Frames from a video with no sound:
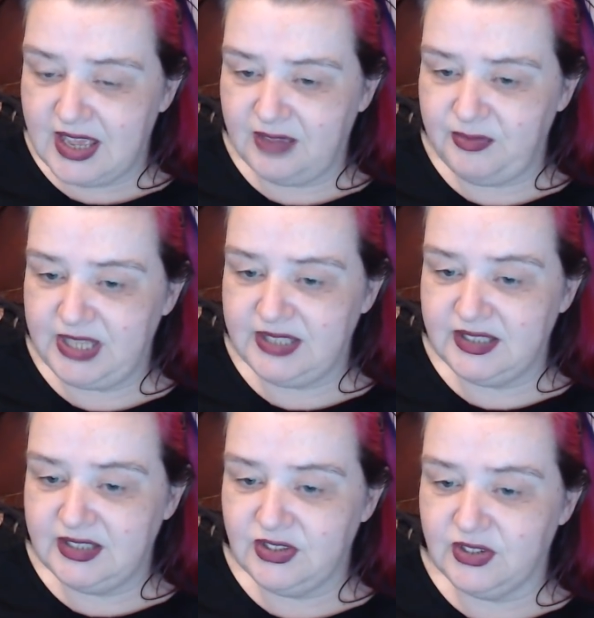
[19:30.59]

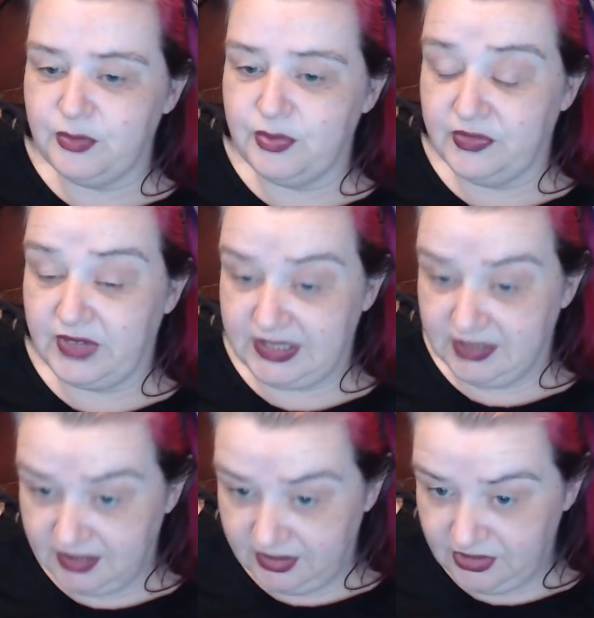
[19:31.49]
Etsy has stopped
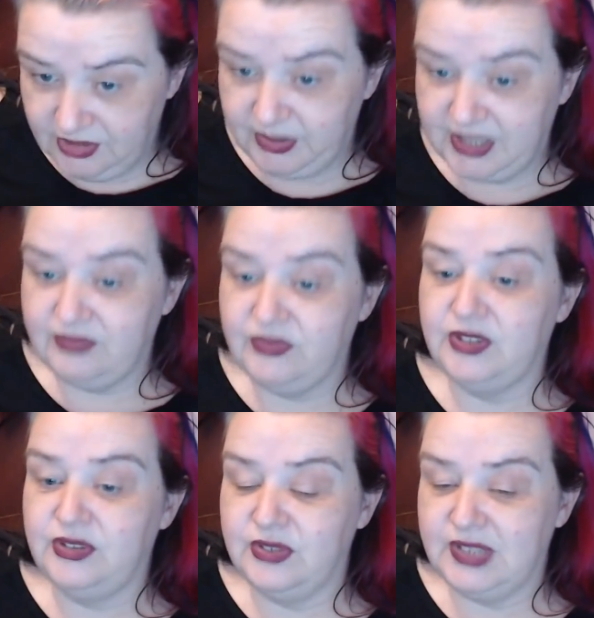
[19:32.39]
providing countrywide
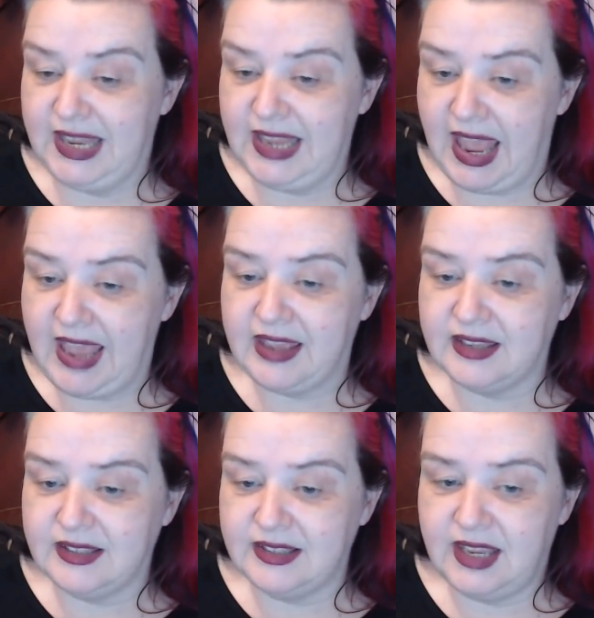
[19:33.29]
views. It
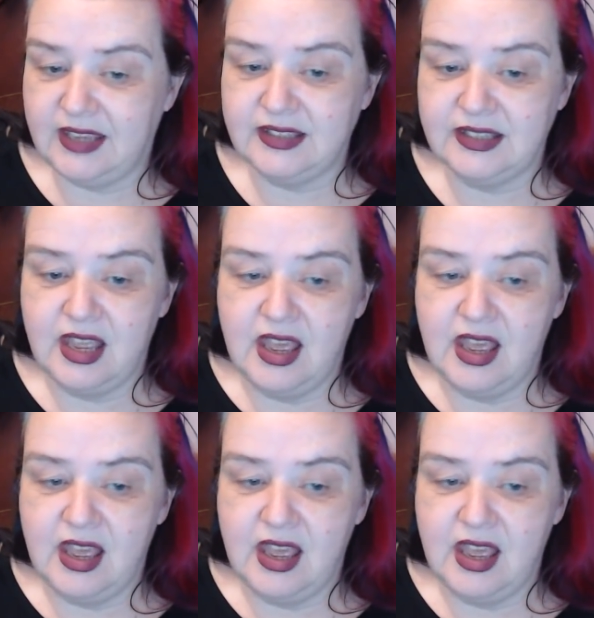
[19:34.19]
has, yes.